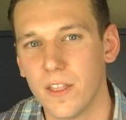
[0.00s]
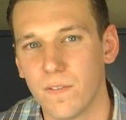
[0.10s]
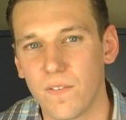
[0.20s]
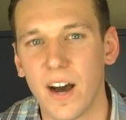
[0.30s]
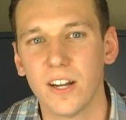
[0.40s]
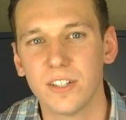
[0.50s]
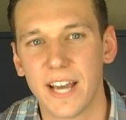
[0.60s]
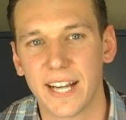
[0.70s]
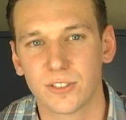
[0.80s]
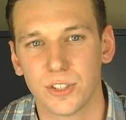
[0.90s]
The final
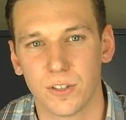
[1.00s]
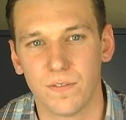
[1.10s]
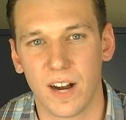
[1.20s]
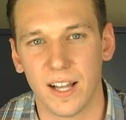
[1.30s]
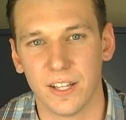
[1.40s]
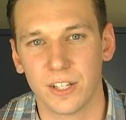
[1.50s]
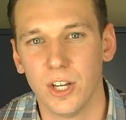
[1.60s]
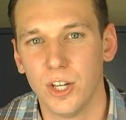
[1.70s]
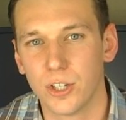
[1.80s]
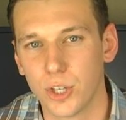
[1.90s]
tax return filing
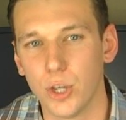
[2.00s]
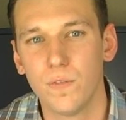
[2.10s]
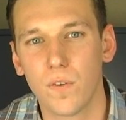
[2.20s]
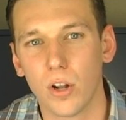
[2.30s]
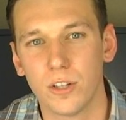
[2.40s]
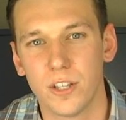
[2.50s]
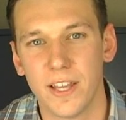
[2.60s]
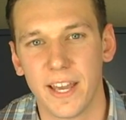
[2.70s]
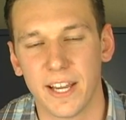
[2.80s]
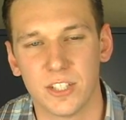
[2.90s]
could fall into
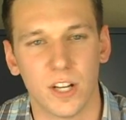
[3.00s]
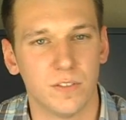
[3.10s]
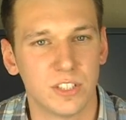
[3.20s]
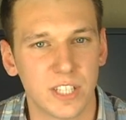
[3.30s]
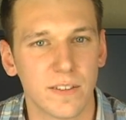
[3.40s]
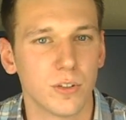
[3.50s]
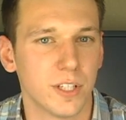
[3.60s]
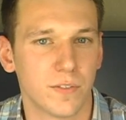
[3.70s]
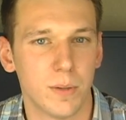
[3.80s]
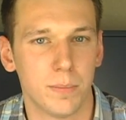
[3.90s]
the hands of several
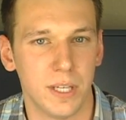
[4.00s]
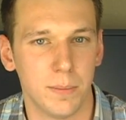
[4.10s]
different